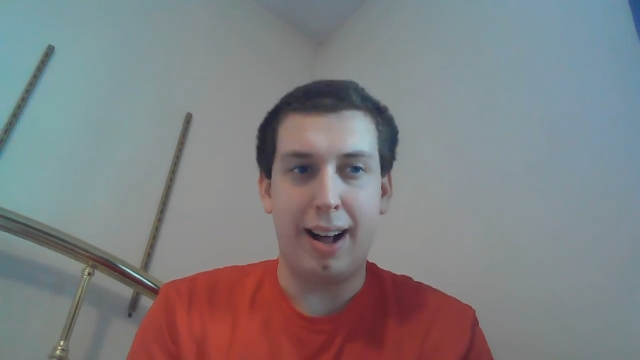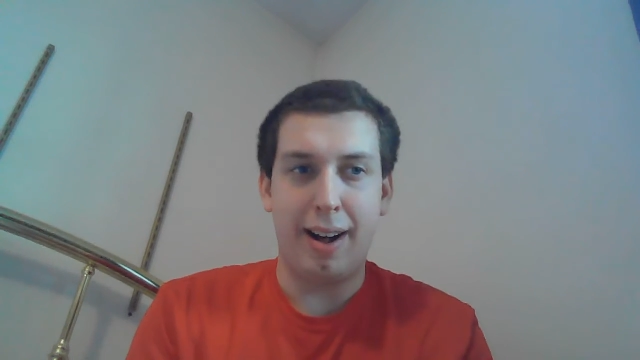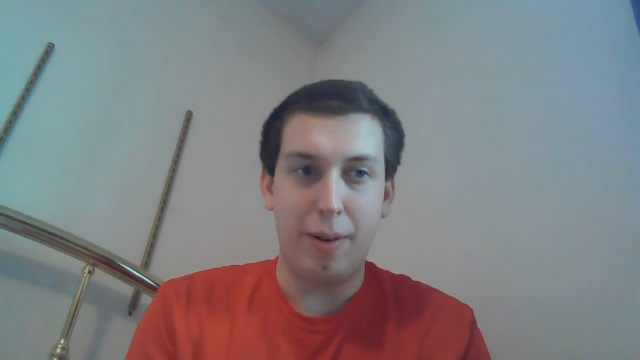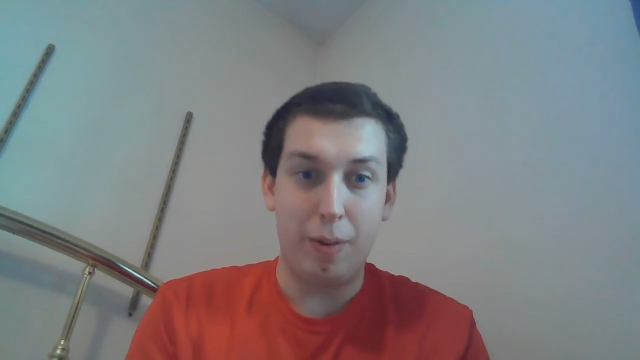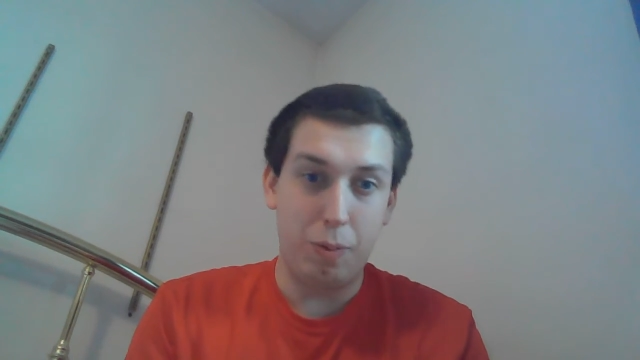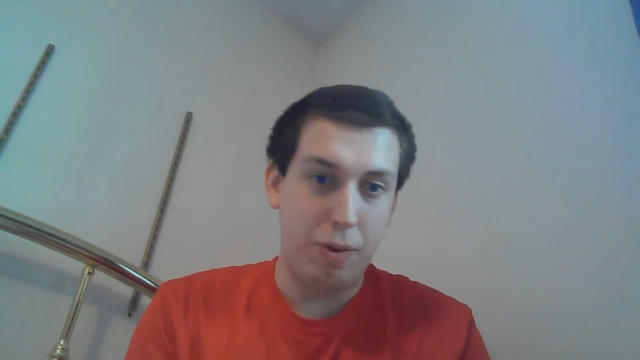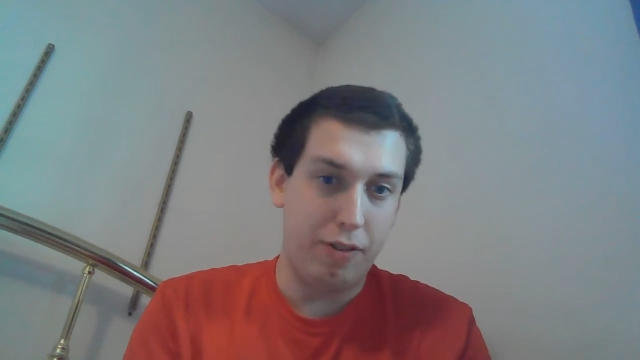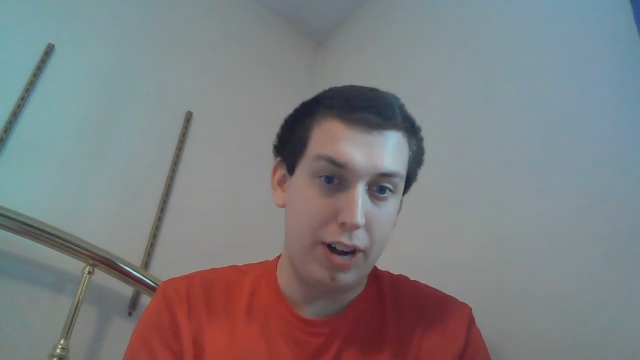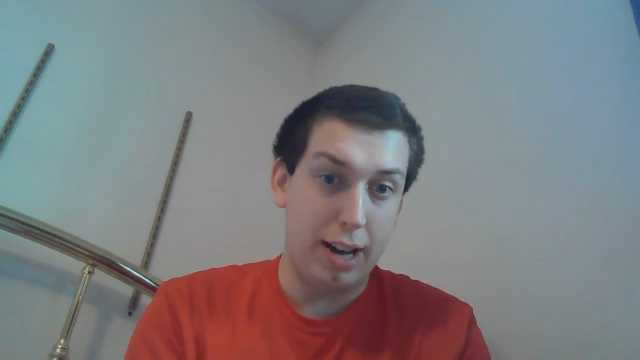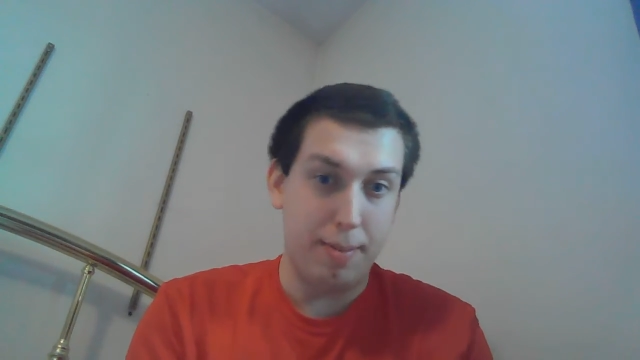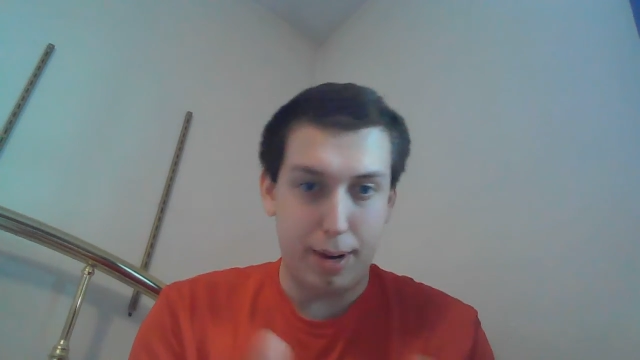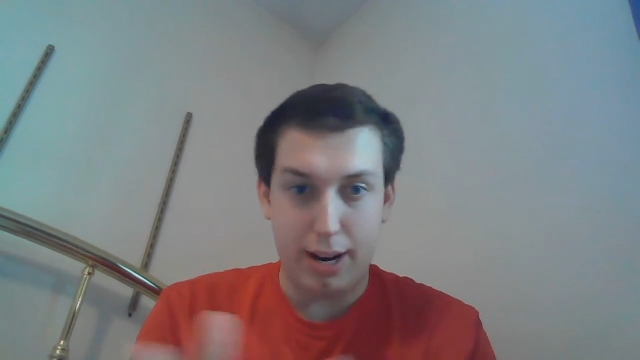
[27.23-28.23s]
Uh, we've
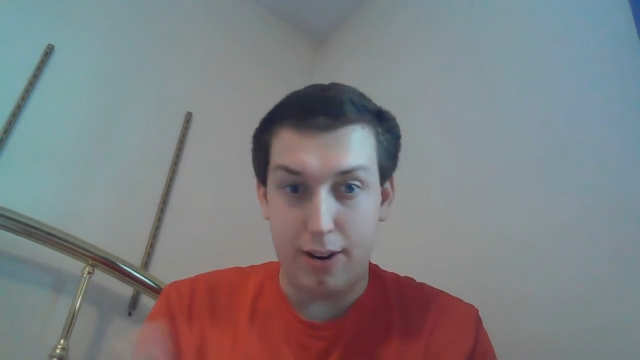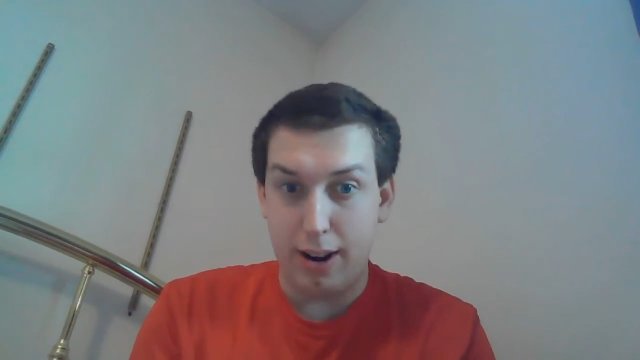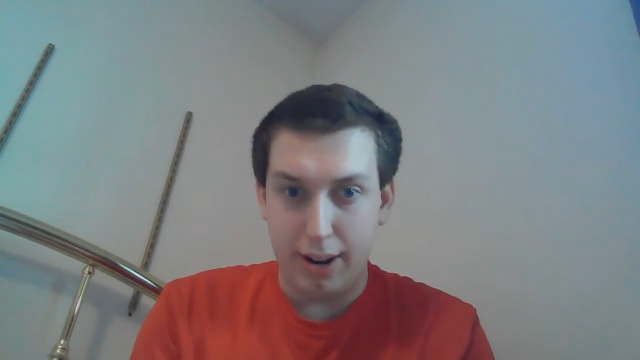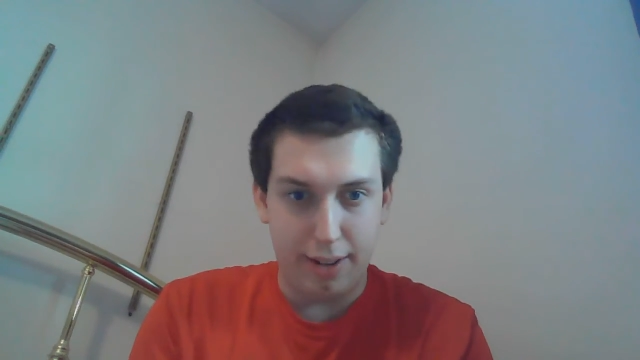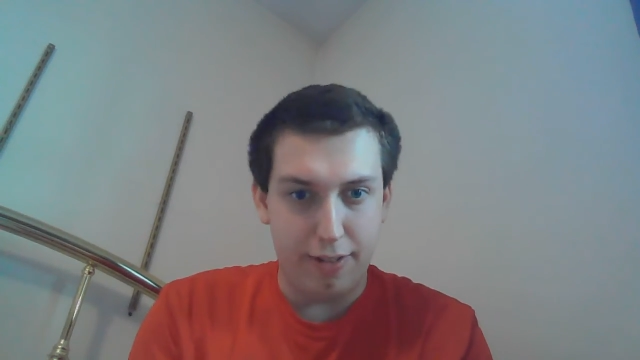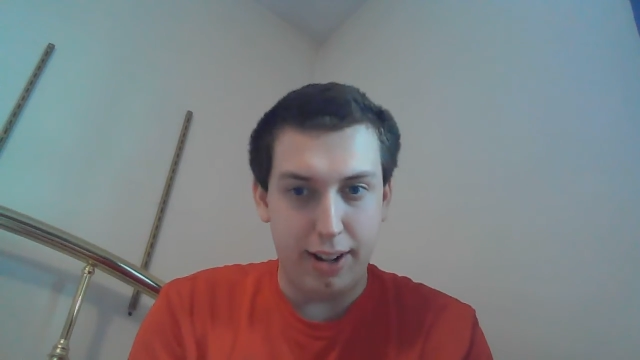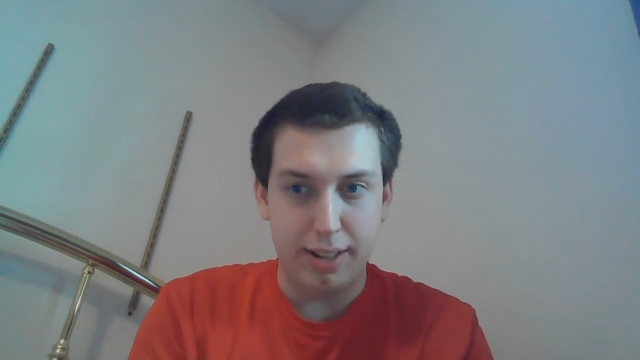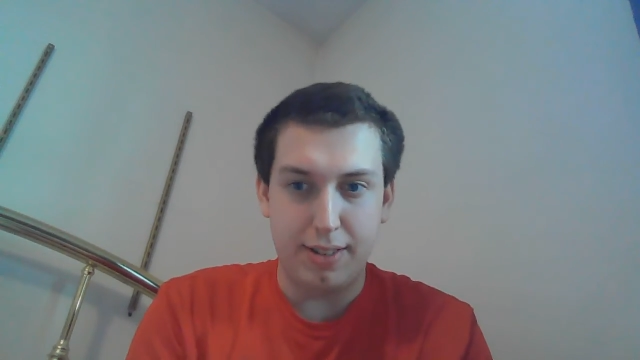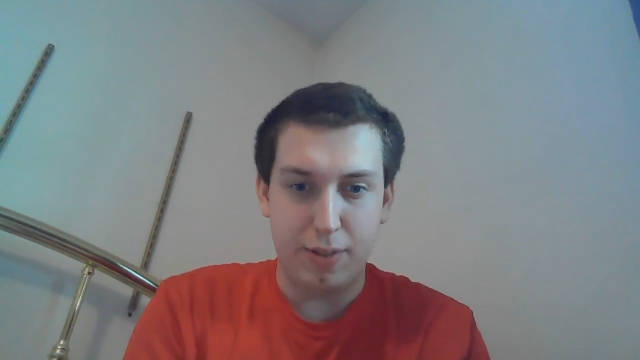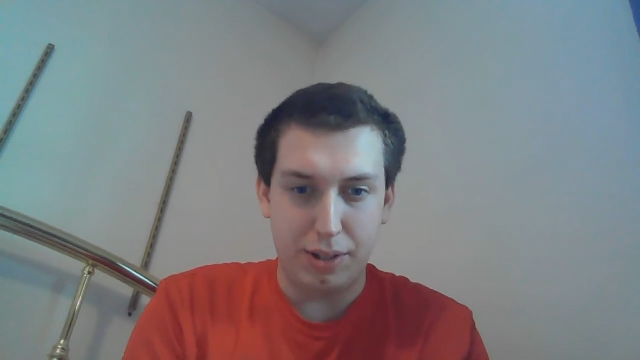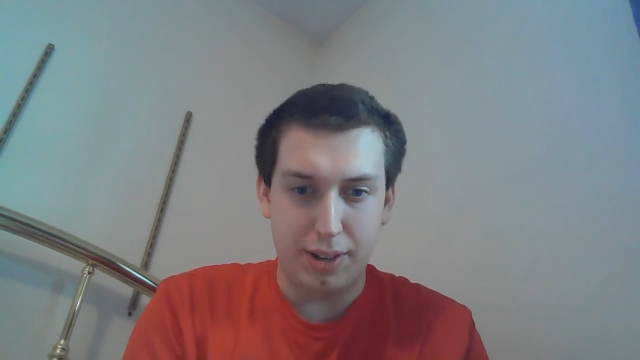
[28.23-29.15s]
gotten better on defense,